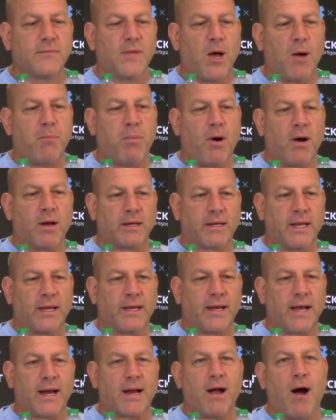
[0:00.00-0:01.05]
upon
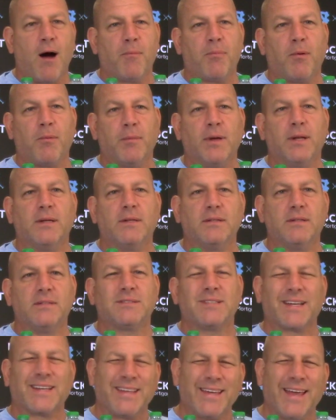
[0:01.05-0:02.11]
getting a compliment, it's
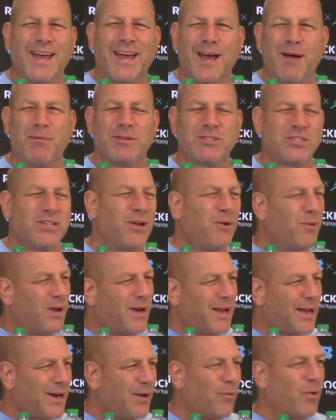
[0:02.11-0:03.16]
like, yeah, but you know what,
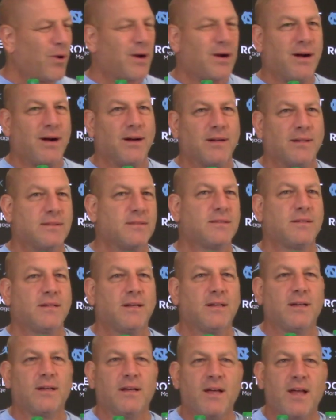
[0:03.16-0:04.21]
I gotta work on it.
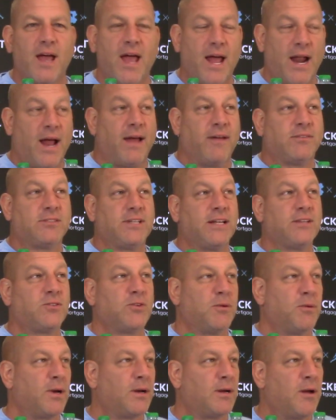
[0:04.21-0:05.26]
And I have said to
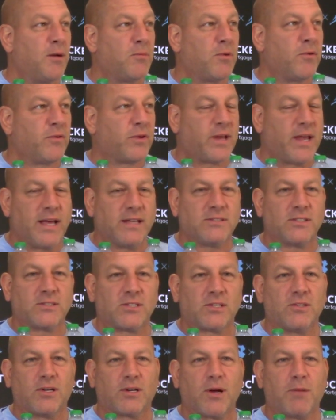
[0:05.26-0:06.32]
him on a number of occasions, I
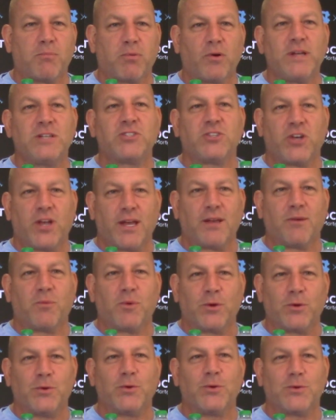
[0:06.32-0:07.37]
said, look, appreciate
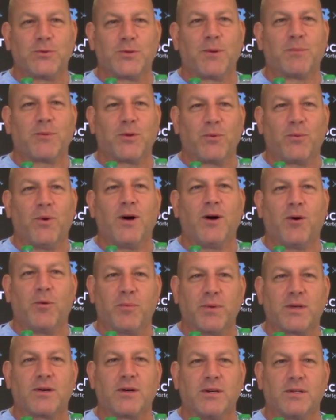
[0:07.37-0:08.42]
when you do something
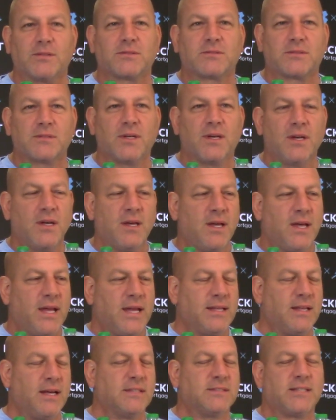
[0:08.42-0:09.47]
well, because he
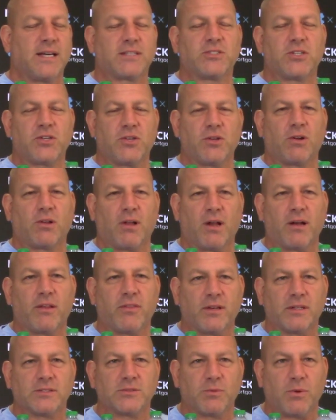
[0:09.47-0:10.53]
does execute a lot of
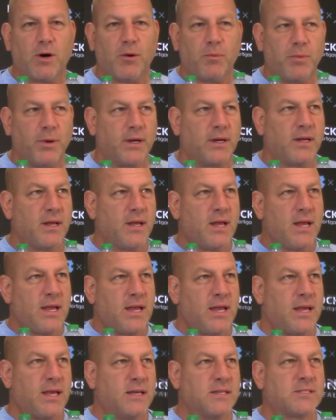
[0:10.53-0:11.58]
things well, but
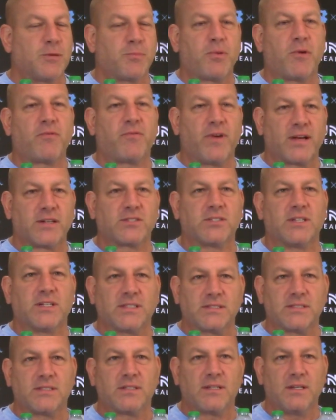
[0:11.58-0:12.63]
he is a
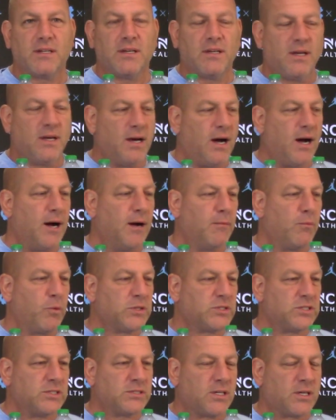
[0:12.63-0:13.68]
perfectionist,
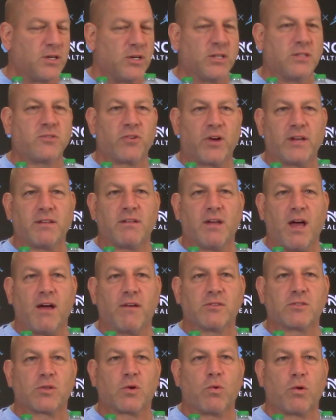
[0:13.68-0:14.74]
which is a good trait to have
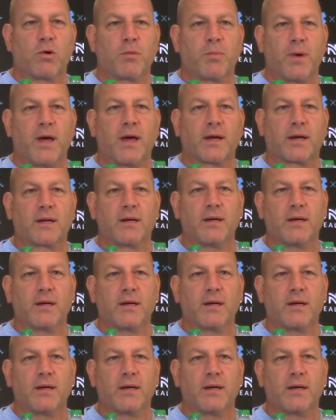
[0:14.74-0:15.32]
as a quarterback.